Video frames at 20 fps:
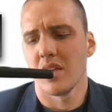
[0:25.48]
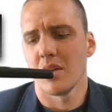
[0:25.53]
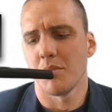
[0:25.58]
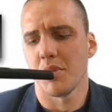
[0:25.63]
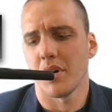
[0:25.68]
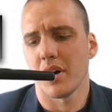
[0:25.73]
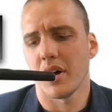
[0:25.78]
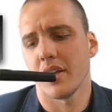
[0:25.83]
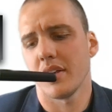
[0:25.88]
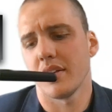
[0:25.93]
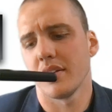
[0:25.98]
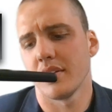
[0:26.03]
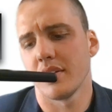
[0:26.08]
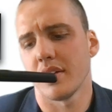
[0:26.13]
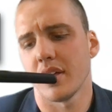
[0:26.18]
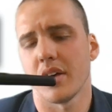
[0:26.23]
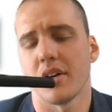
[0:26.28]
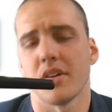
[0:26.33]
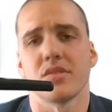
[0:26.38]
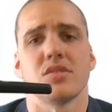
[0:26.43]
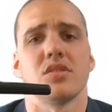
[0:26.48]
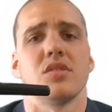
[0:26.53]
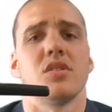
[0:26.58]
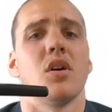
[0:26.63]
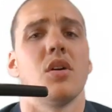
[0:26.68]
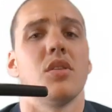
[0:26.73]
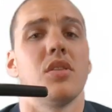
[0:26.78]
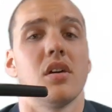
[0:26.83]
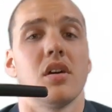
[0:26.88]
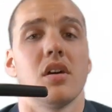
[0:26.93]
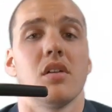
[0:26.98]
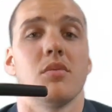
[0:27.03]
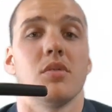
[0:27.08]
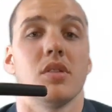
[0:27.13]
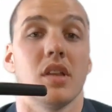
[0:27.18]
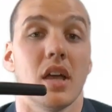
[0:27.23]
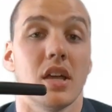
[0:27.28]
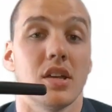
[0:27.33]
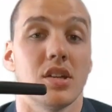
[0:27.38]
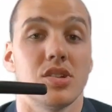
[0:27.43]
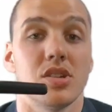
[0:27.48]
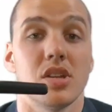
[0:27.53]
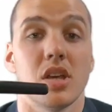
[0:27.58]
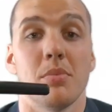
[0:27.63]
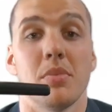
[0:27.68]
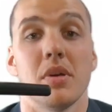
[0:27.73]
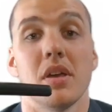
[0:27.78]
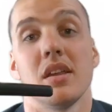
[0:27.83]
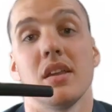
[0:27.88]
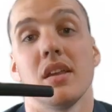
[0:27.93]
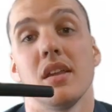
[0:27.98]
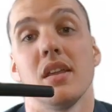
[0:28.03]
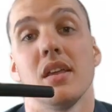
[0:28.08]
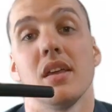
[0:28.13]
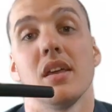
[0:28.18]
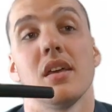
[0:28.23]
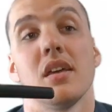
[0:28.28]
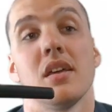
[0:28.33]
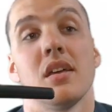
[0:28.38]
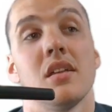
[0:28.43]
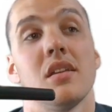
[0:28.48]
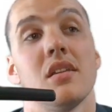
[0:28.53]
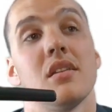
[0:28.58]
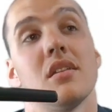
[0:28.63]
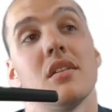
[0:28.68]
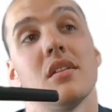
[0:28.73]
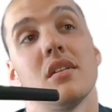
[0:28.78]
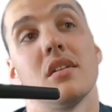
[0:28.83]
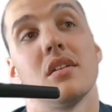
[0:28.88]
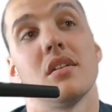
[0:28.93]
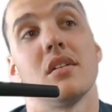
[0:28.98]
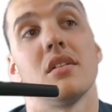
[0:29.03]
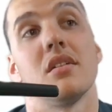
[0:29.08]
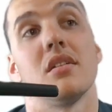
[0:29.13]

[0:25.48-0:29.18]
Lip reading: But I also know the relationship ended in